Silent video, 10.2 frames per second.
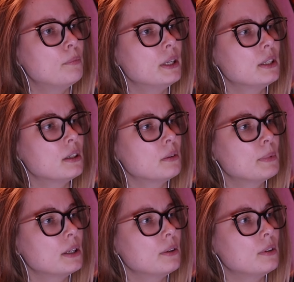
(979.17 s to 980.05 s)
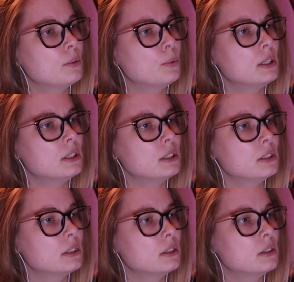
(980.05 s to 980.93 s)
better about it. What is
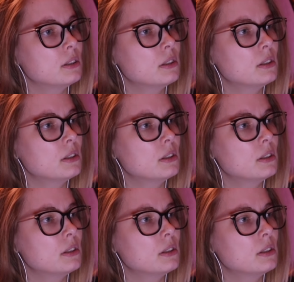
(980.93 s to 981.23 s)
this?